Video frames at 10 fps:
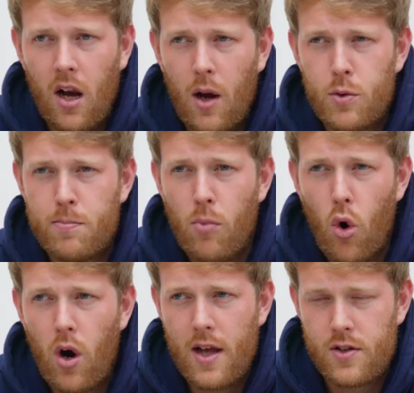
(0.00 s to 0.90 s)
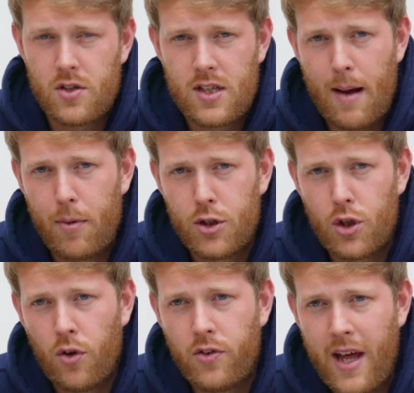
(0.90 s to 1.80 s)
And I was more or less
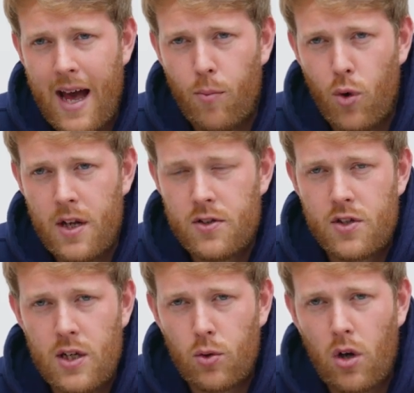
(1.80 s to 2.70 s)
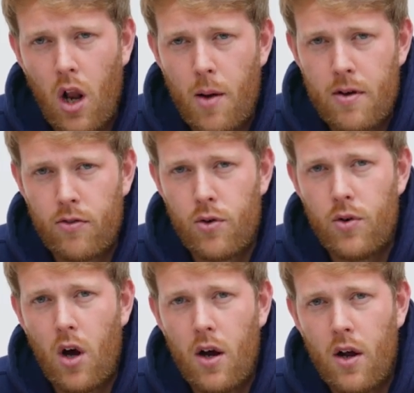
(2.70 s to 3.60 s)
established on downwind, still climbing through
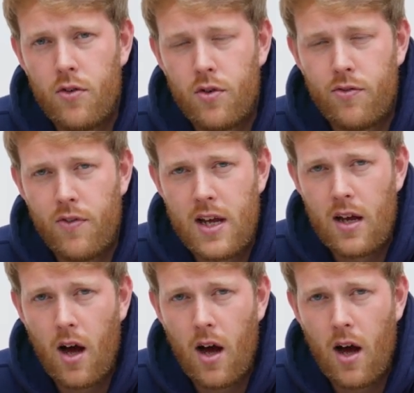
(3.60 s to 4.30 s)
900 feet